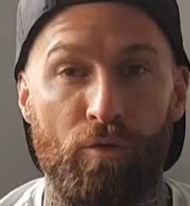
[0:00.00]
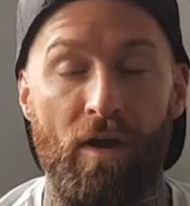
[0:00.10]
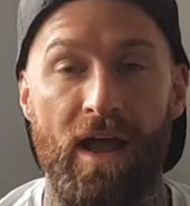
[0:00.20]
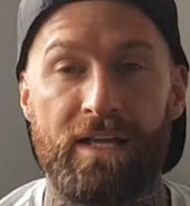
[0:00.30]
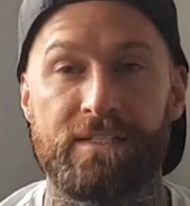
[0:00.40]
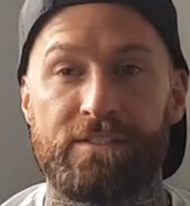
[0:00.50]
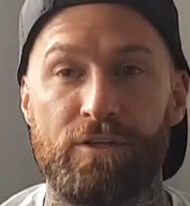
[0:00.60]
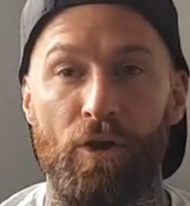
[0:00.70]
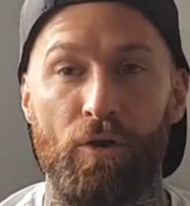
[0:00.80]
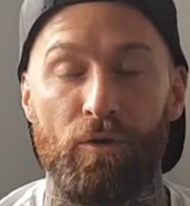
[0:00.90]
Right,
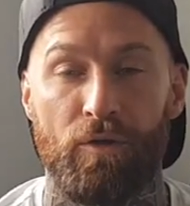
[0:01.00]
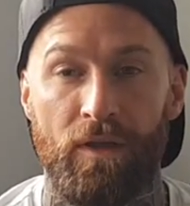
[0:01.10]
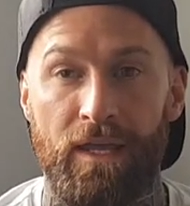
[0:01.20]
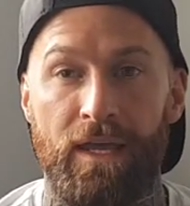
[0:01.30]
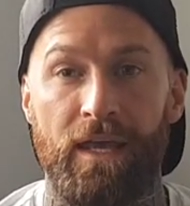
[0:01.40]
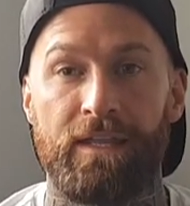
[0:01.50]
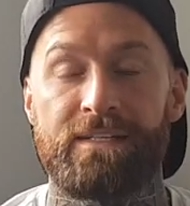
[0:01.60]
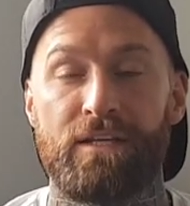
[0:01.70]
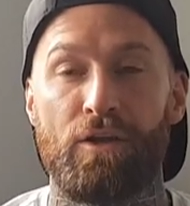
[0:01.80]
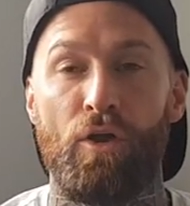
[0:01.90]
so
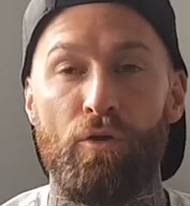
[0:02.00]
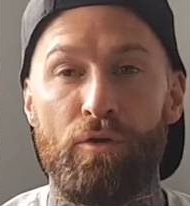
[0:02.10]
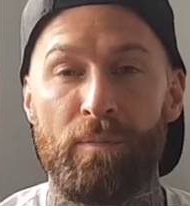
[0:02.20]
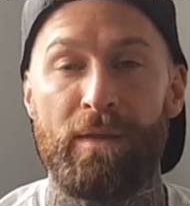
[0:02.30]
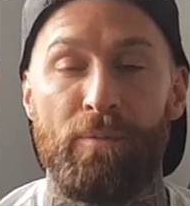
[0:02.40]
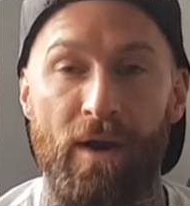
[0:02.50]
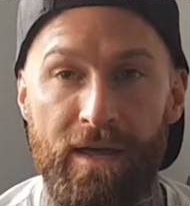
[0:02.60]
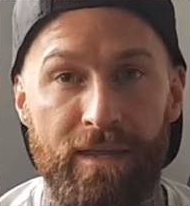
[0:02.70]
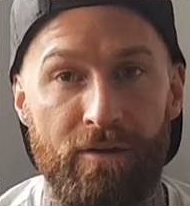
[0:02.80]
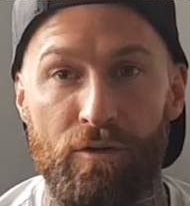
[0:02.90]
there's a load of people
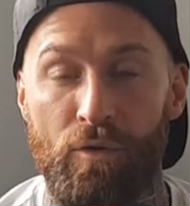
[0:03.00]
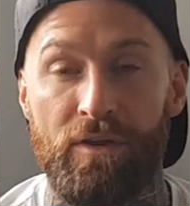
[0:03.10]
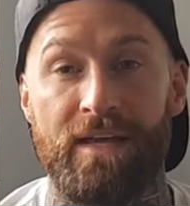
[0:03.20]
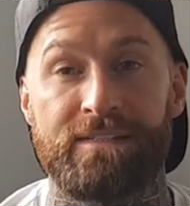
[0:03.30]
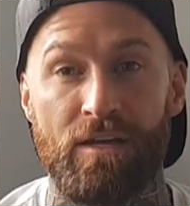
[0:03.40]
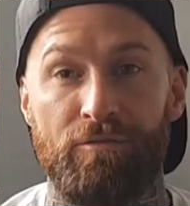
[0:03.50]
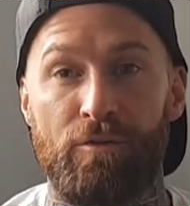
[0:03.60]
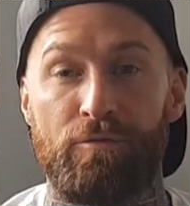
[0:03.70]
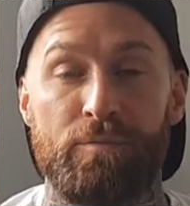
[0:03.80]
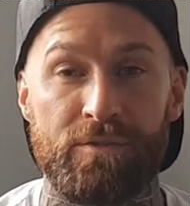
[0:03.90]
out there in the world that are
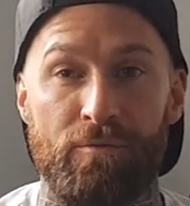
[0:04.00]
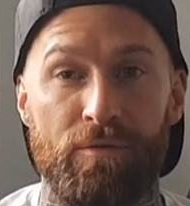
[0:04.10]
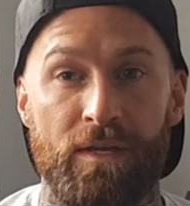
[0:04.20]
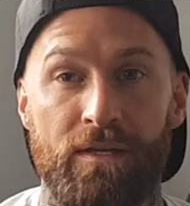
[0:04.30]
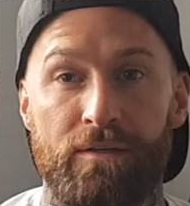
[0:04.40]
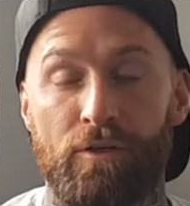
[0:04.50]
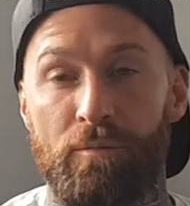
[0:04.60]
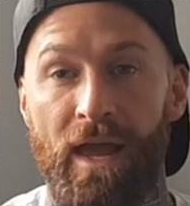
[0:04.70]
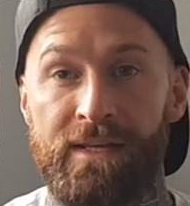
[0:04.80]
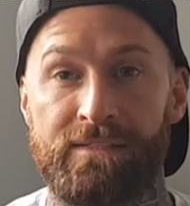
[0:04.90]
suffering from something. Could
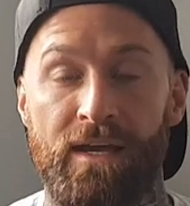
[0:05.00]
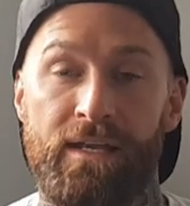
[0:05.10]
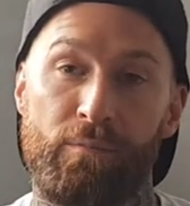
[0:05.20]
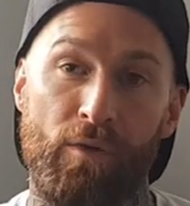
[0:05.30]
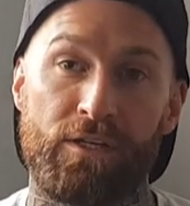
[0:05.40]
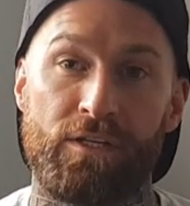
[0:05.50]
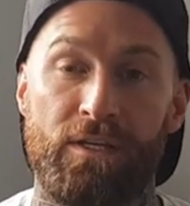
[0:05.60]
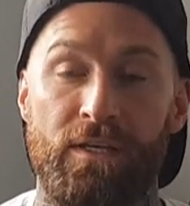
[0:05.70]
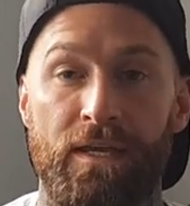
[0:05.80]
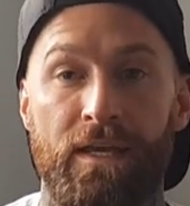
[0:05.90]
be anxiety,
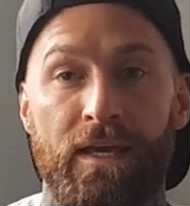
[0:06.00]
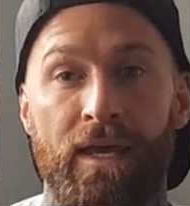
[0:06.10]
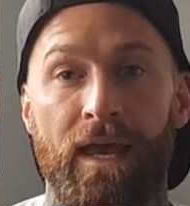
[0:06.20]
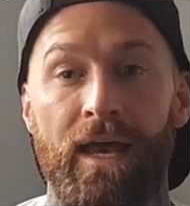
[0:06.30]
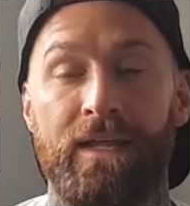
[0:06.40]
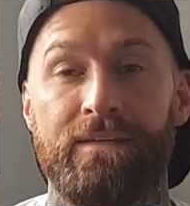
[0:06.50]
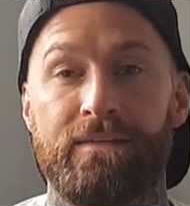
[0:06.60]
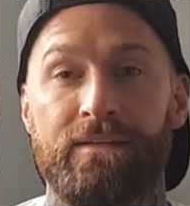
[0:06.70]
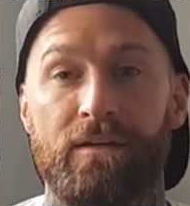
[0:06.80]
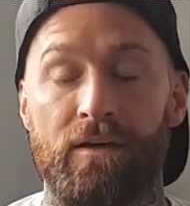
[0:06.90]
depression, and
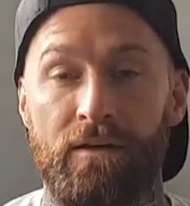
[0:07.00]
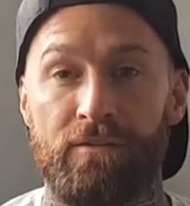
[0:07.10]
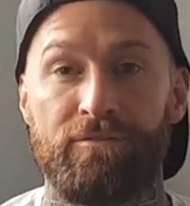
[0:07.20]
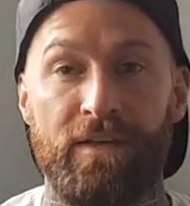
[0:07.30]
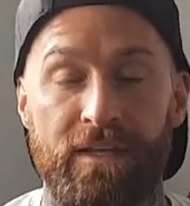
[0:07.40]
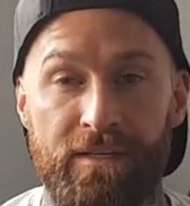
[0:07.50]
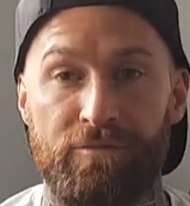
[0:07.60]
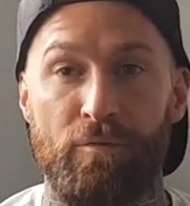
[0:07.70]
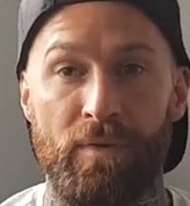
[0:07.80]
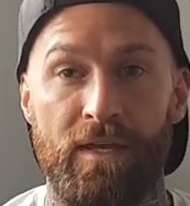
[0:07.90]
fitness
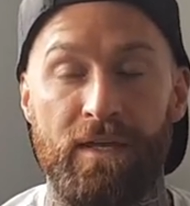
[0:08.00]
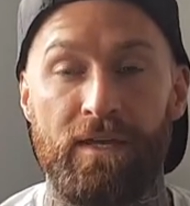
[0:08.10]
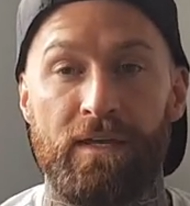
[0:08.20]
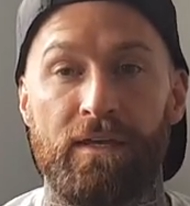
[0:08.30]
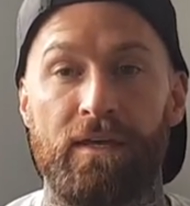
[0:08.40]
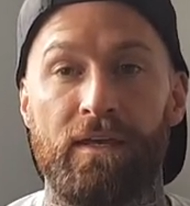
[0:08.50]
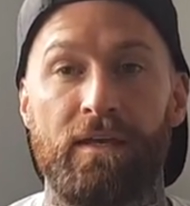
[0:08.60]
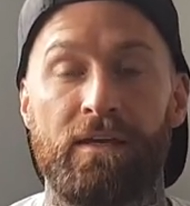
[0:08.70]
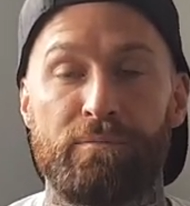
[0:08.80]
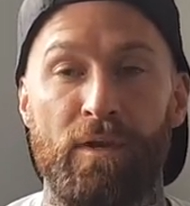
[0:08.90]
for me
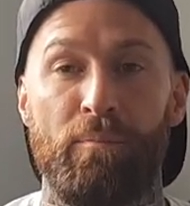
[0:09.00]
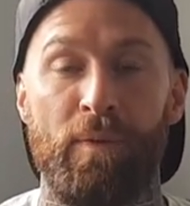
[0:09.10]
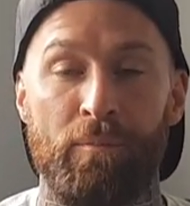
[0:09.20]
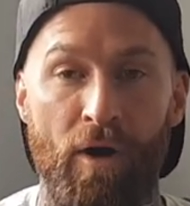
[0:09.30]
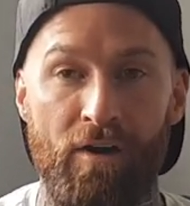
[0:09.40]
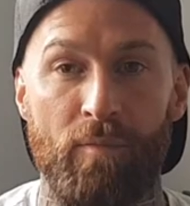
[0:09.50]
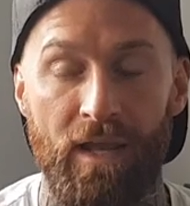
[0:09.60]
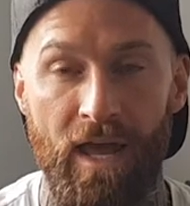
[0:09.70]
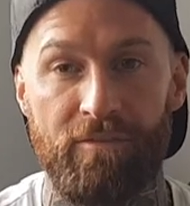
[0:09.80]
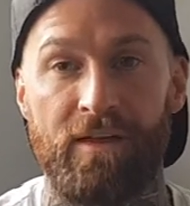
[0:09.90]
has been a big part of my
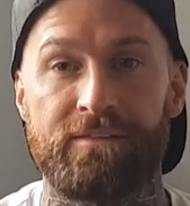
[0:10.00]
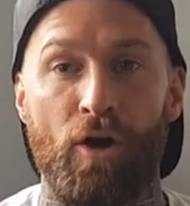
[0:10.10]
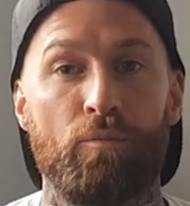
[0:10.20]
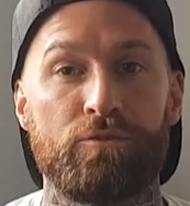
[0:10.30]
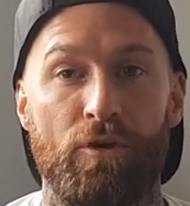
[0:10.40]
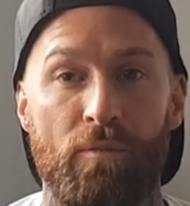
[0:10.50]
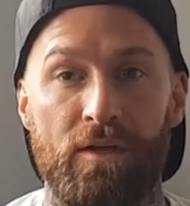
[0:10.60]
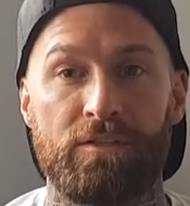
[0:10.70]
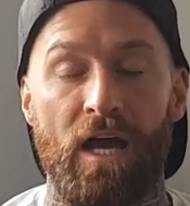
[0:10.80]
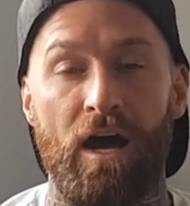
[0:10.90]
life that's helped so
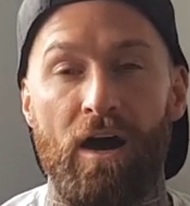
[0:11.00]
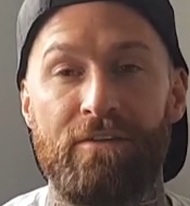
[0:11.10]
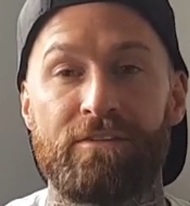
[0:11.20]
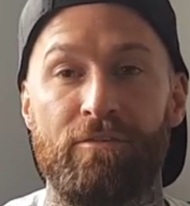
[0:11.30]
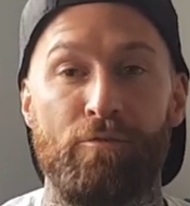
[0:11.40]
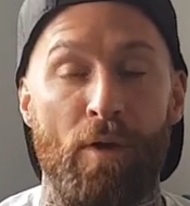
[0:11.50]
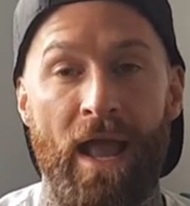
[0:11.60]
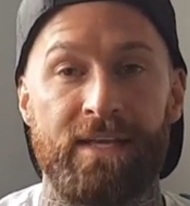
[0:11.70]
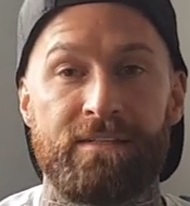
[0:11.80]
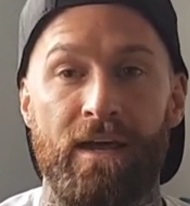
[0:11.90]
much. I've suffered from
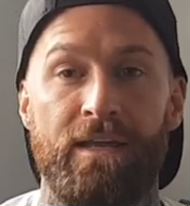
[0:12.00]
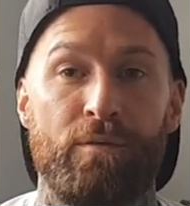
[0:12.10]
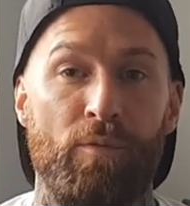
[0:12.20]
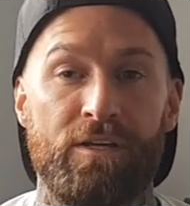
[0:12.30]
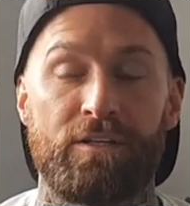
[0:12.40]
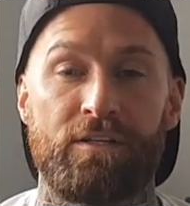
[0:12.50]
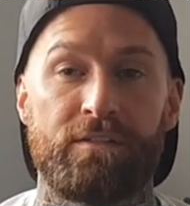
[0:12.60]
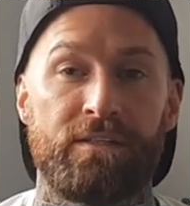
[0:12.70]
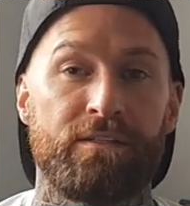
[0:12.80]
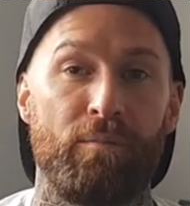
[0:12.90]
anxiety and depression
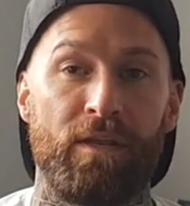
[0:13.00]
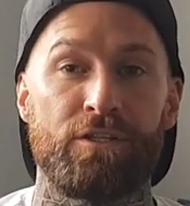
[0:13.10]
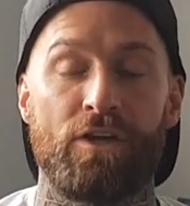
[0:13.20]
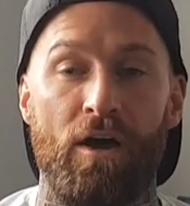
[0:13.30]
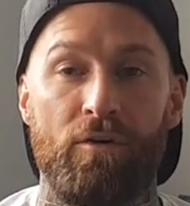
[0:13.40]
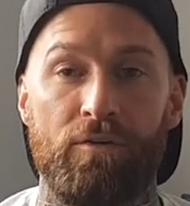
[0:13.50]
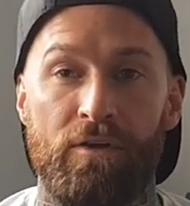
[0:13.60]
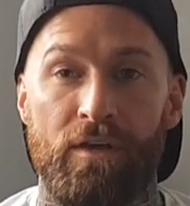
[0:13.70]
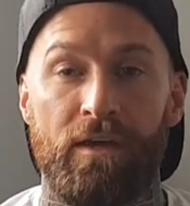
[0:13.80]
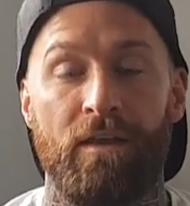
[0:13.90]
since I've been a child,
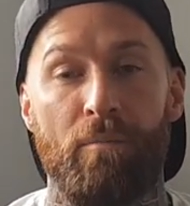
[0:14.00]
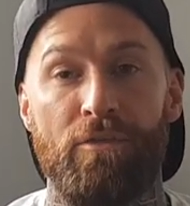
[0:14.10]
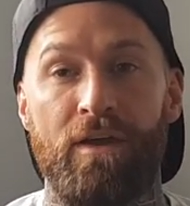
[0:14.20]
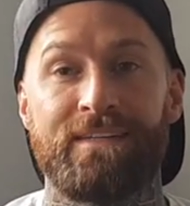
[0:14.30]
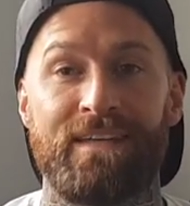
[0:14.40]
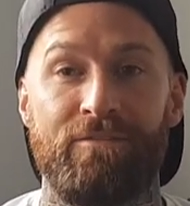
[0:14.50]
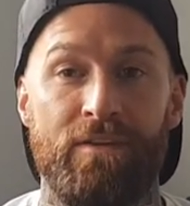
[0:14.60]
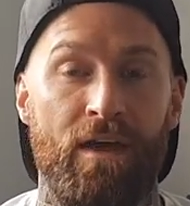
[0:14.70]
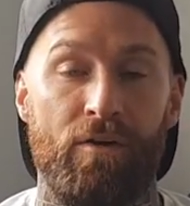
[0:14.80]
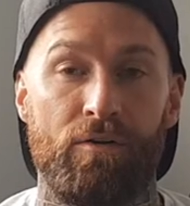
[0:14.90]
and I'm 37
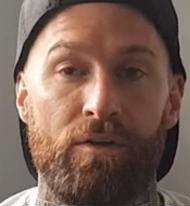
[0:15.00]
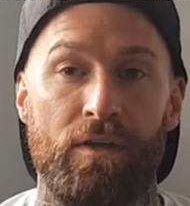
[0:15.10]
now,